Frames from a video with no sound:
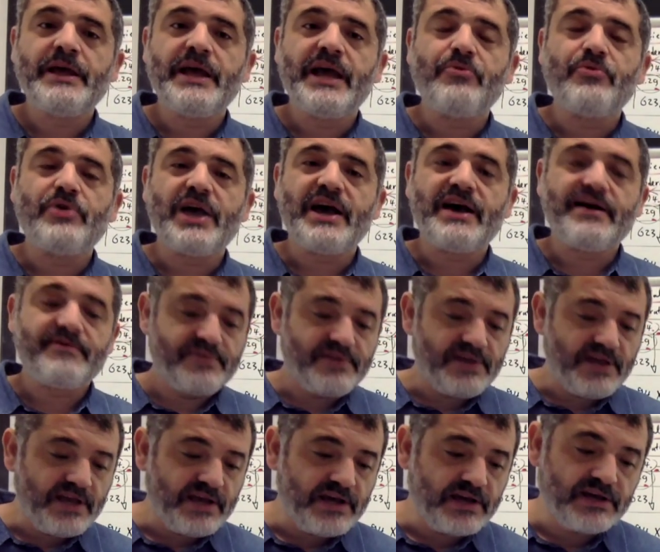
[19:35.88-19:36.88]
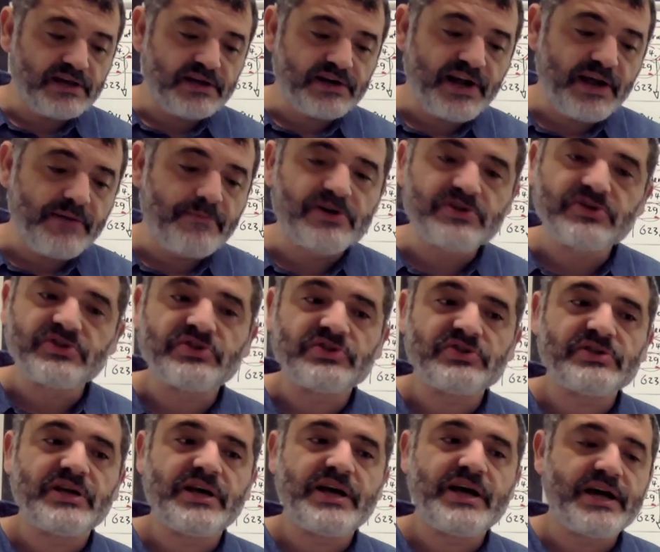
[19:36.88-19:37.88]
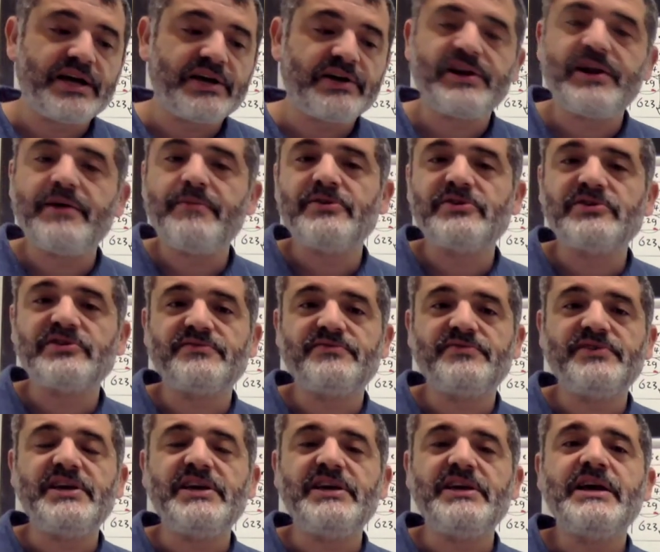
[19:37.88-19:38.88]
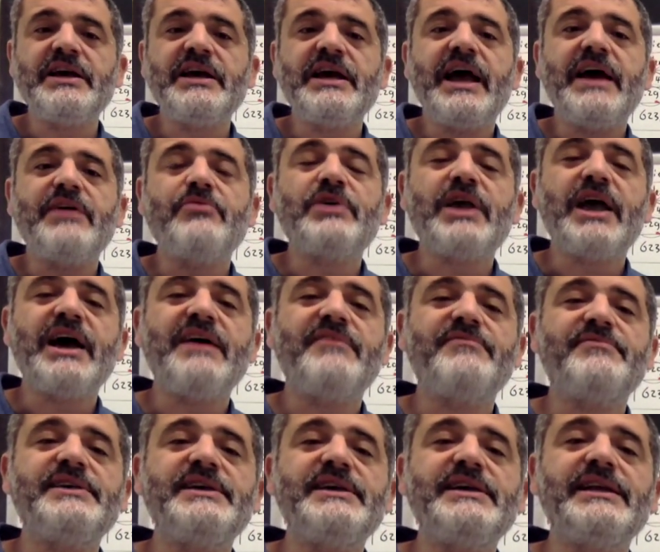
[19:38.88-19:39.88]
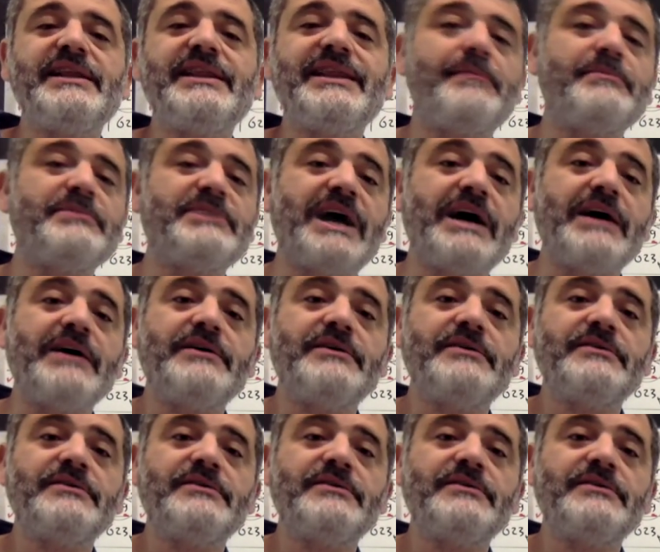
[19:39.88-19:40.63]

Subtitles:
and we have the Kramer's V, and we have the lambda.